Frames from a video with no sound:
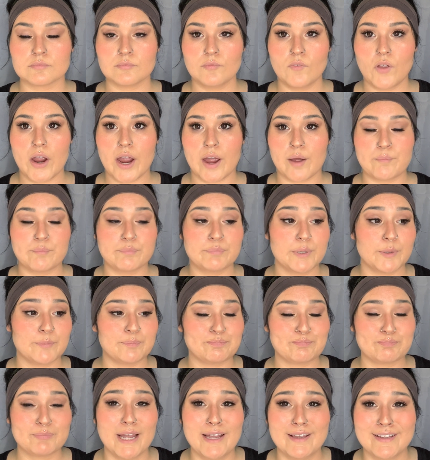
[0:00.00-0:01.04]
Yeah, but
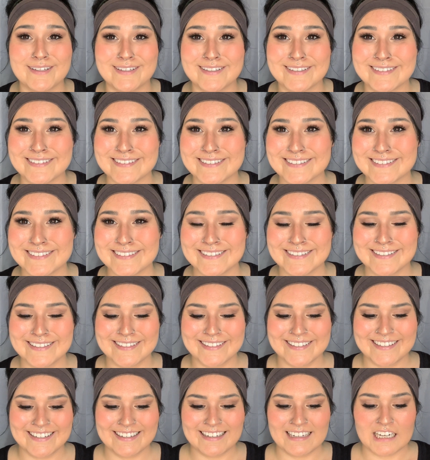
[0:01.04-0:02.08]

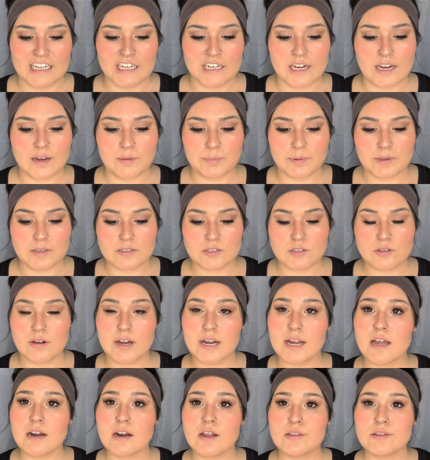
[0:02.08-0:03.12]
yeah, but so
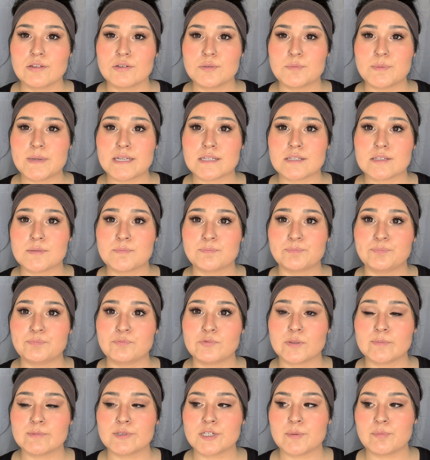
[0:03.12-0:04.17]
I got all those beads
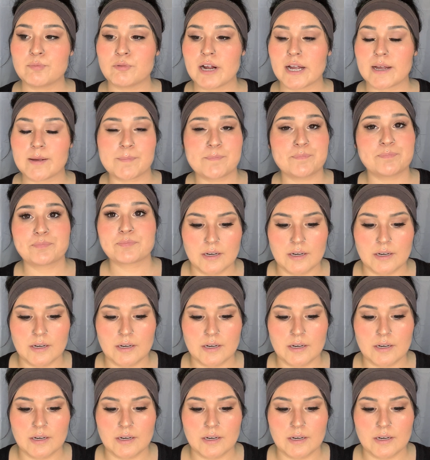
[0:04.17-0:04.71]
from Shipwreck.